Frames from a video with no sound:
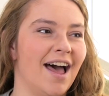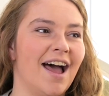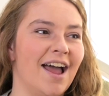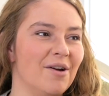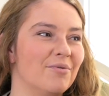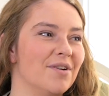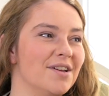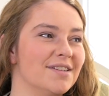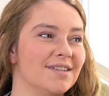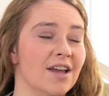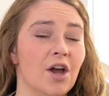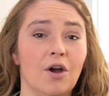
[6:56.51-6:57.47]
I
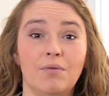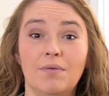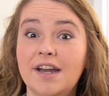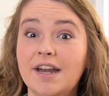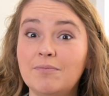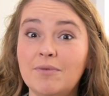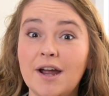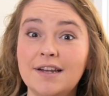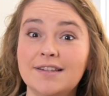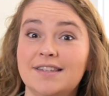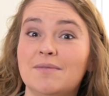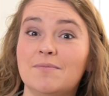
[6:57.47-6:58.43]
was reading
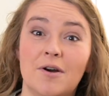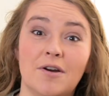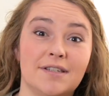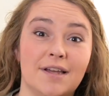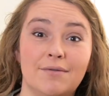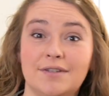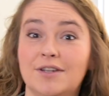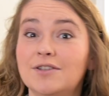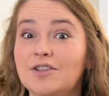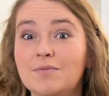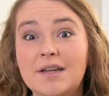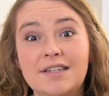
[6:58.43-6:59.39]
pregnancy books. I was consuming